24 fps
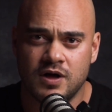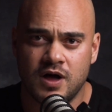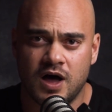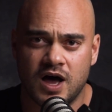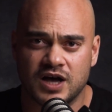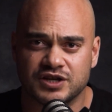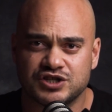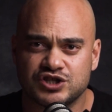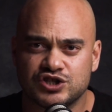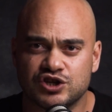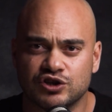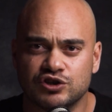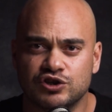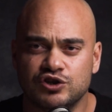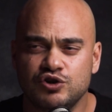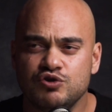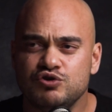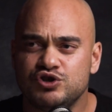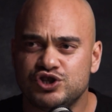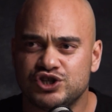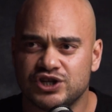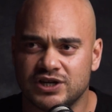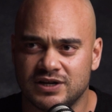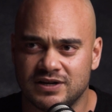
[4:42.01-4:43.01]
a
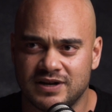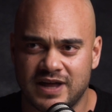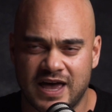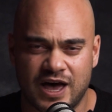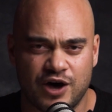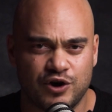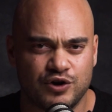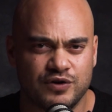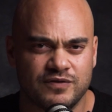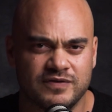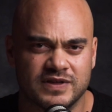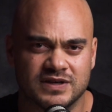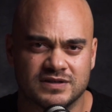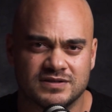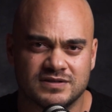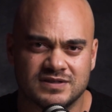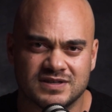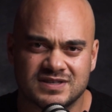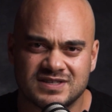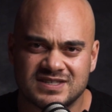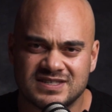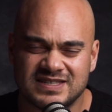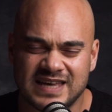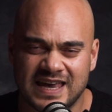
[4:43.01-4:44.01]
solution out of this, the
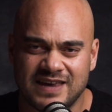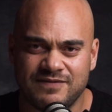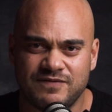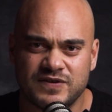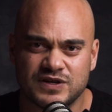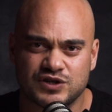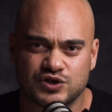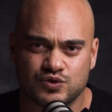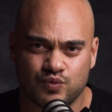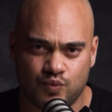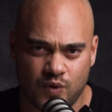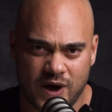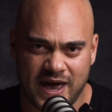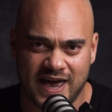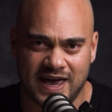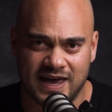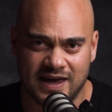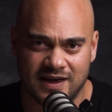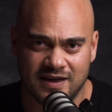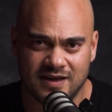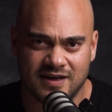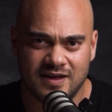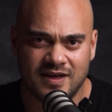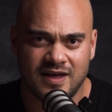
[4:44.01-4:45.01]
safest
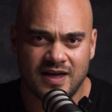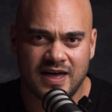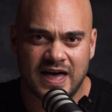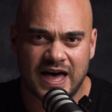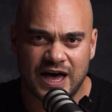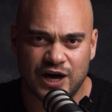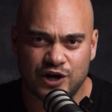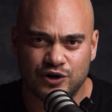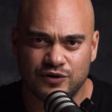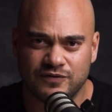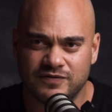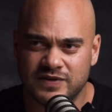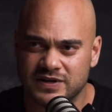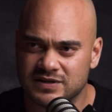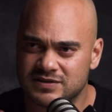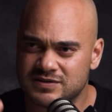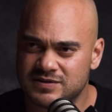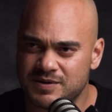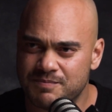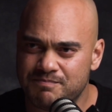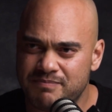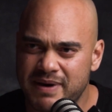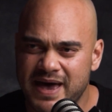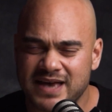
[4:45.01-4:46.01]
way out of this,
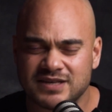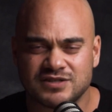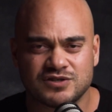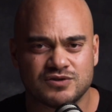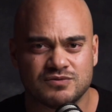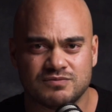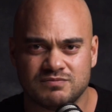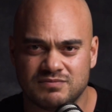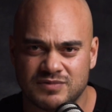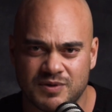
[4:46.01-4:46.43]
the best